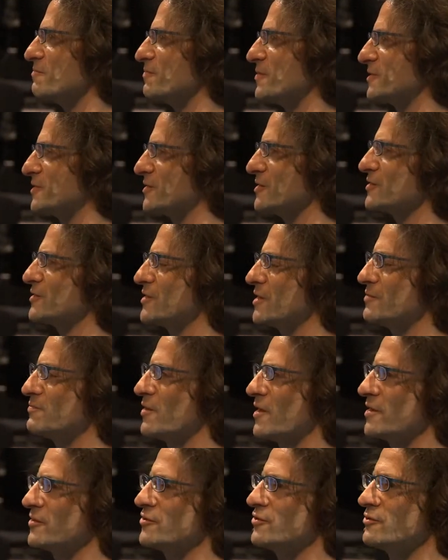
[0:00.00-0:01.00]
But since then,
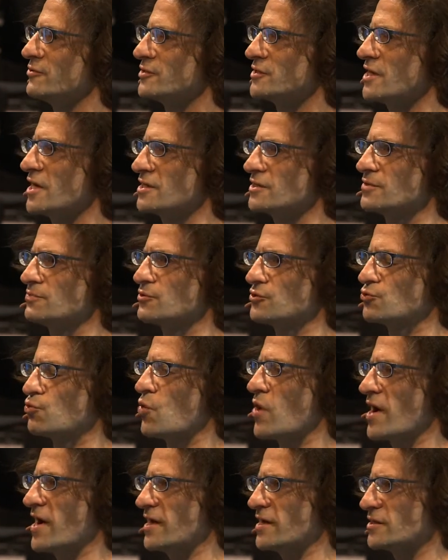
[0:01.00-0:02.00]
my enthusiasm has
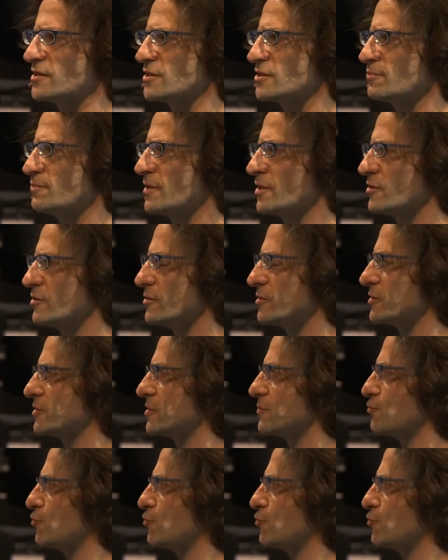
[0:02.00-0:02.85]
waned because the